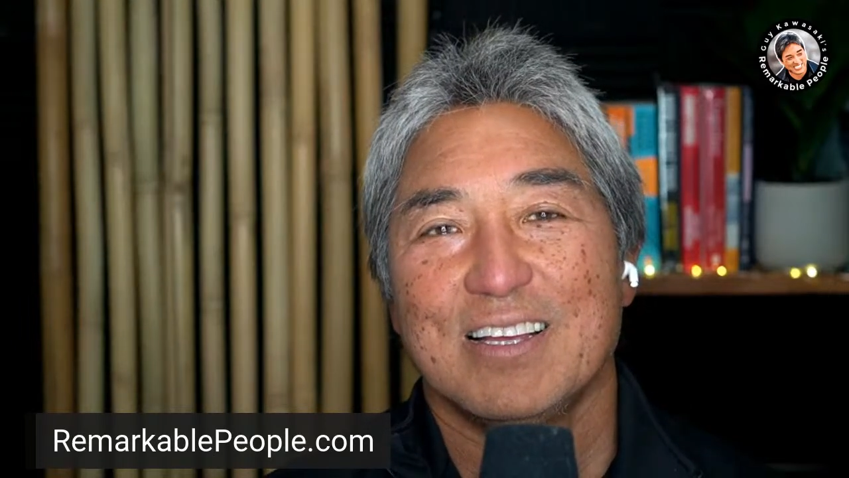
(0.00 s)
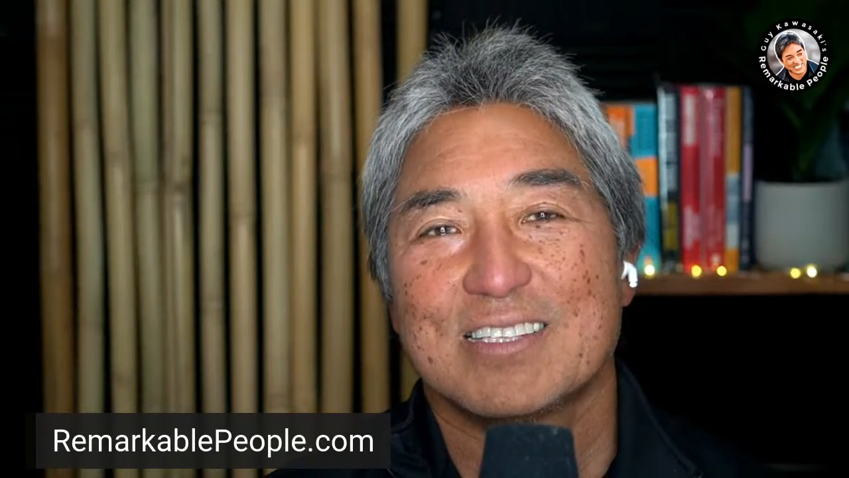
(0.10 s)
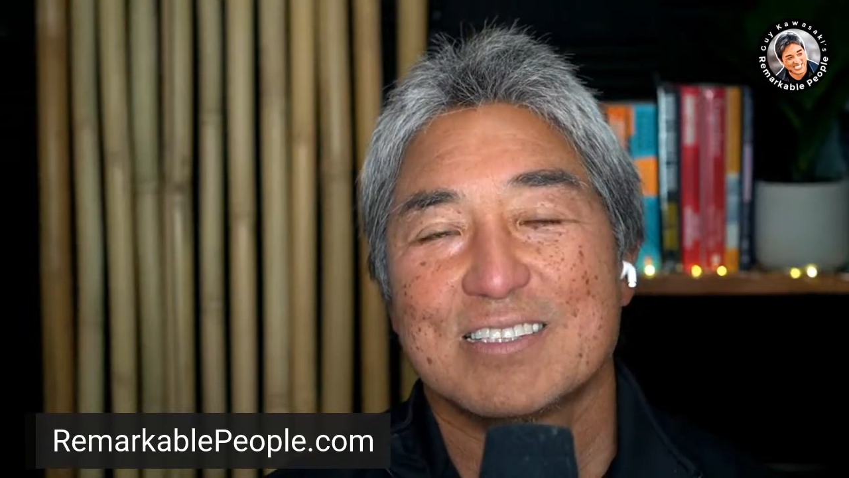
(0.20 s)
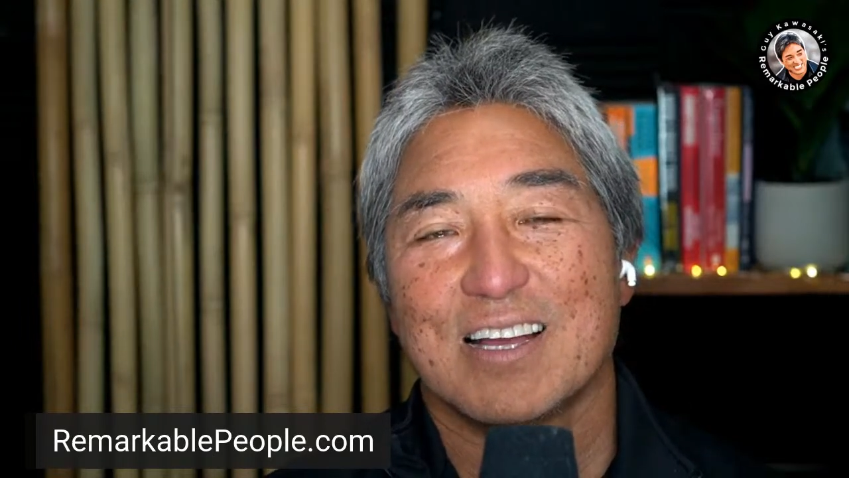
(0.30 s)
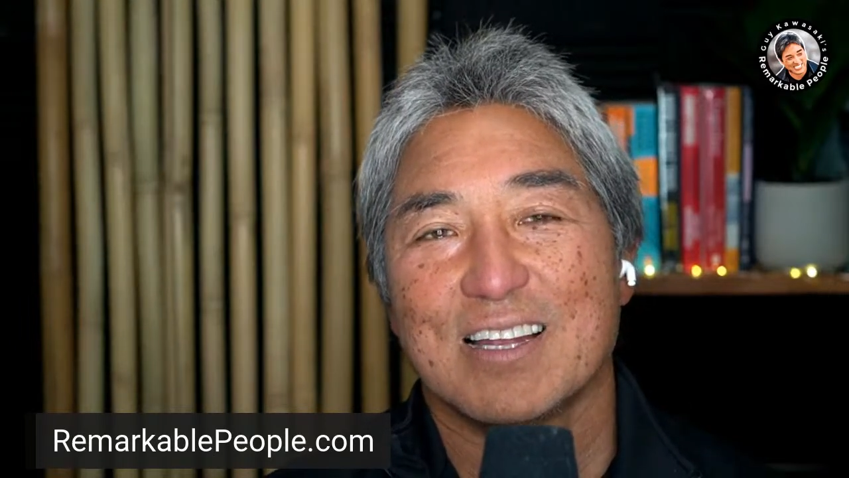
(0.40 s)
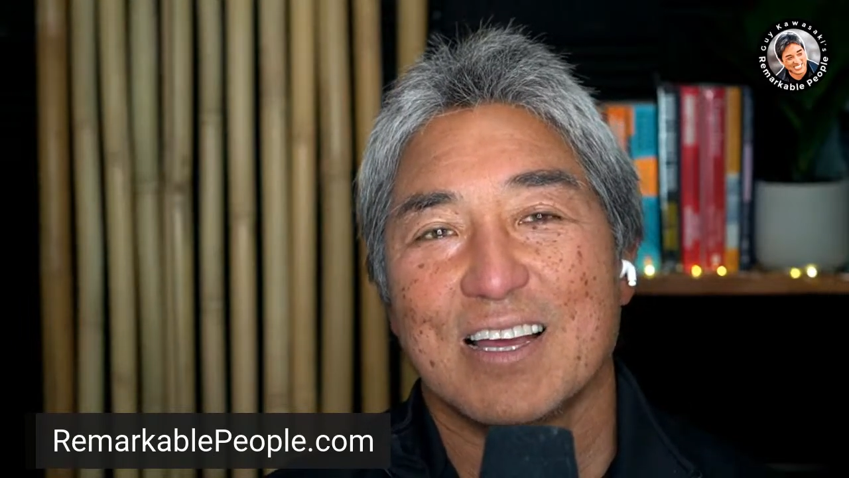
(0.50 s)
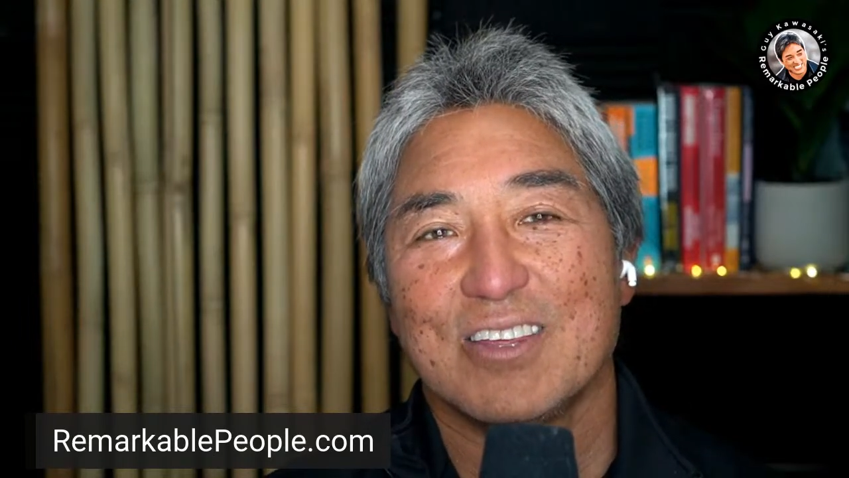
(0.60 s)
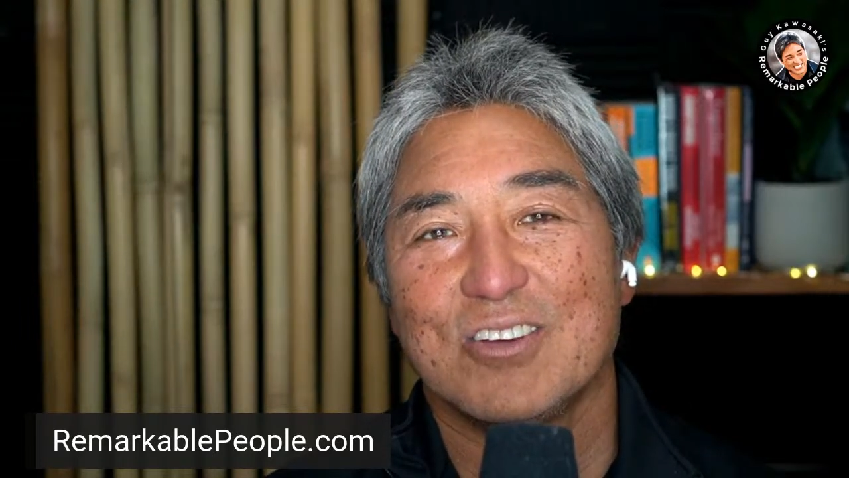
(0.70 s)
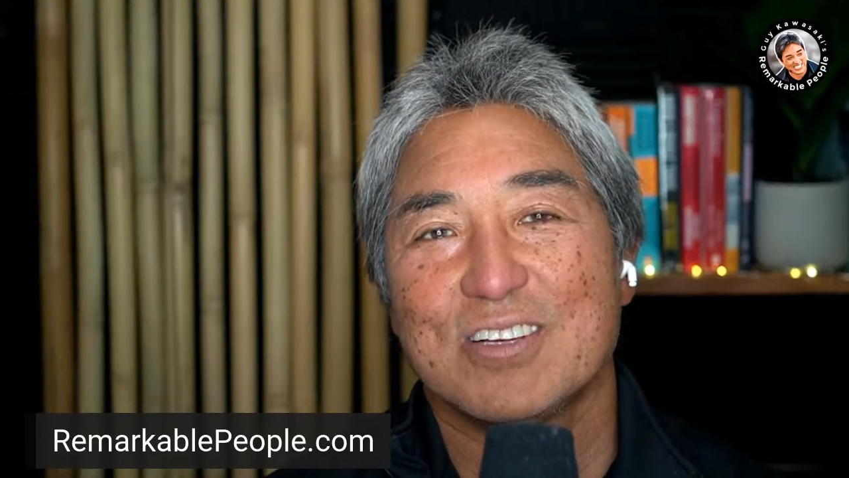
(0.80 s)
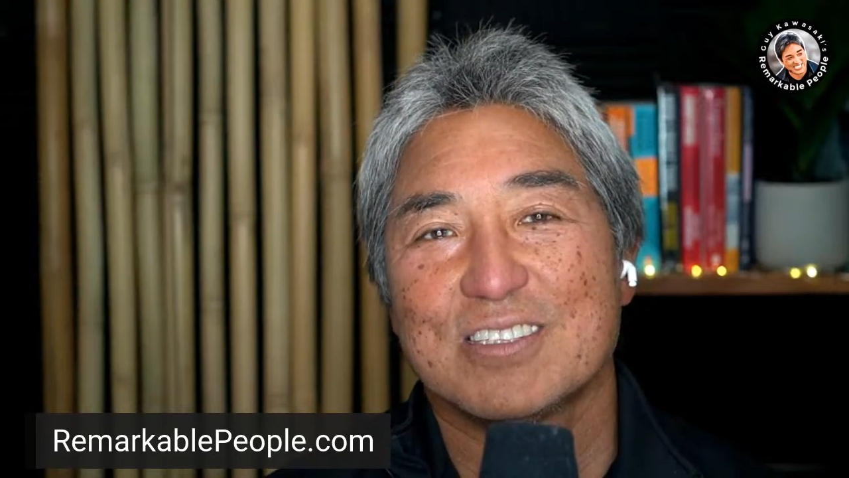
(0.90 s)
it's not
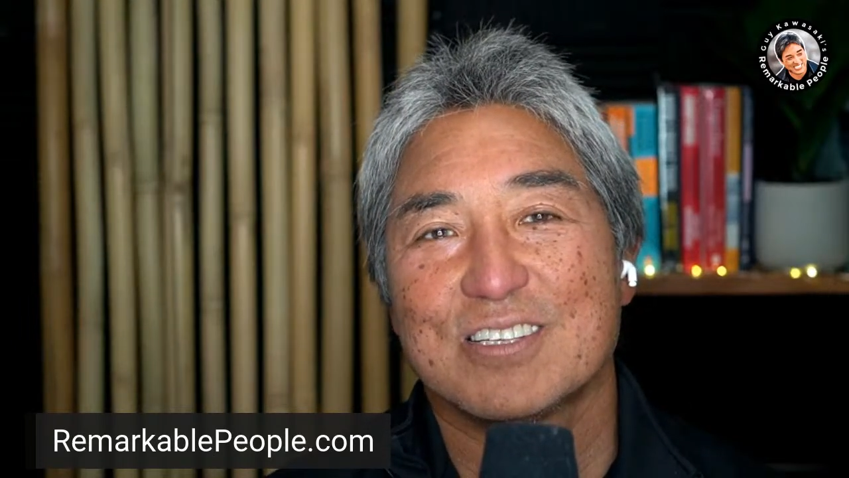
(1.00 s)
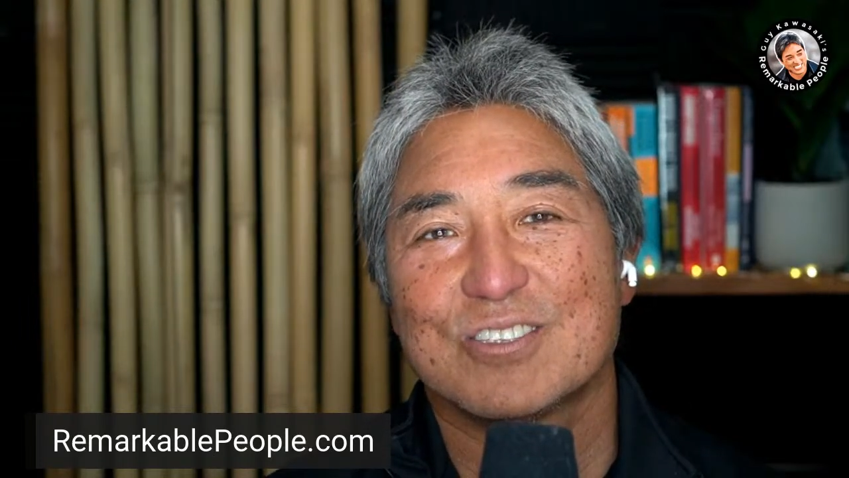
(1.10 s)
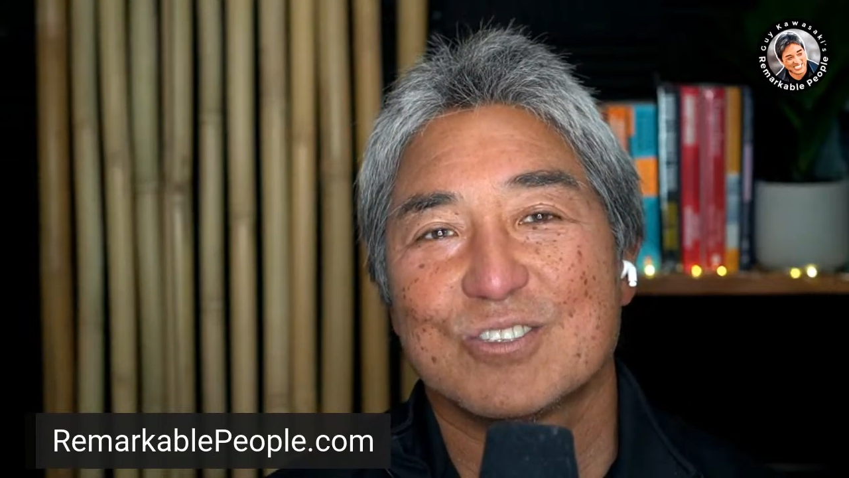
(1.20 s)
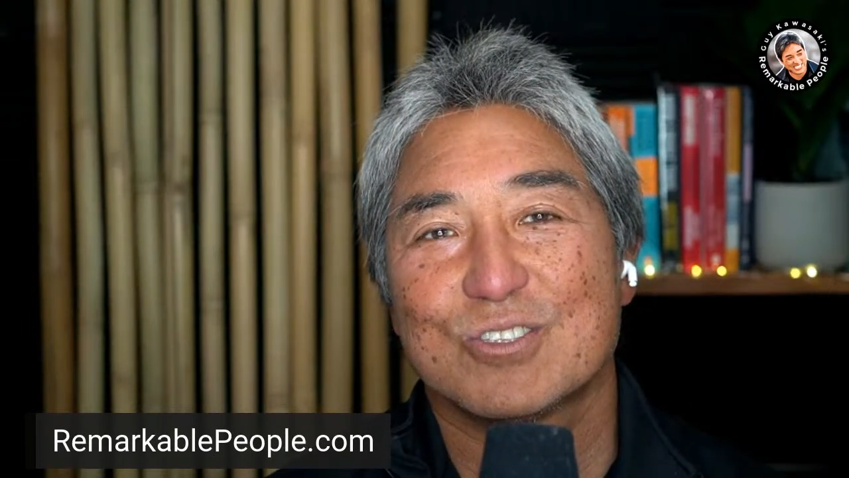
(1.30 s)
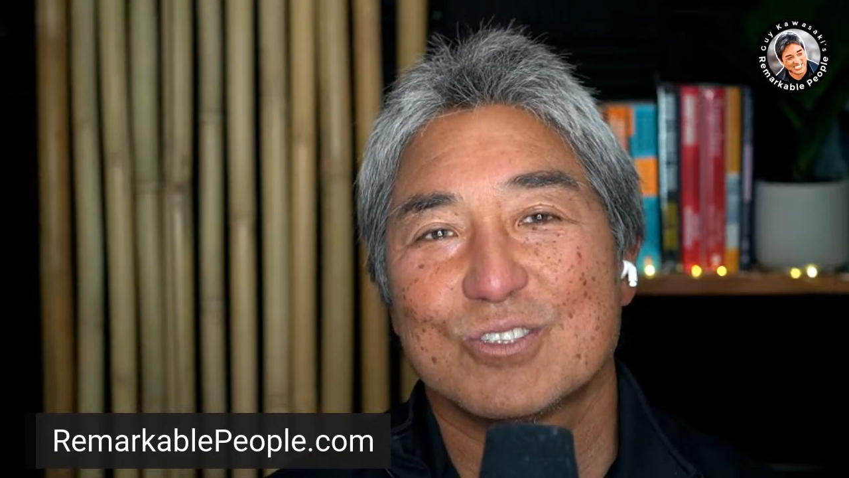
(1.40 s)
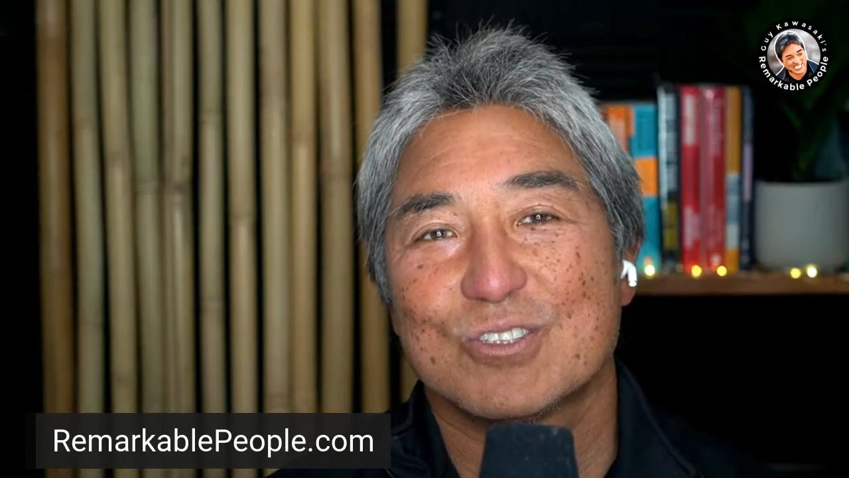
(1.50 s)
like you can just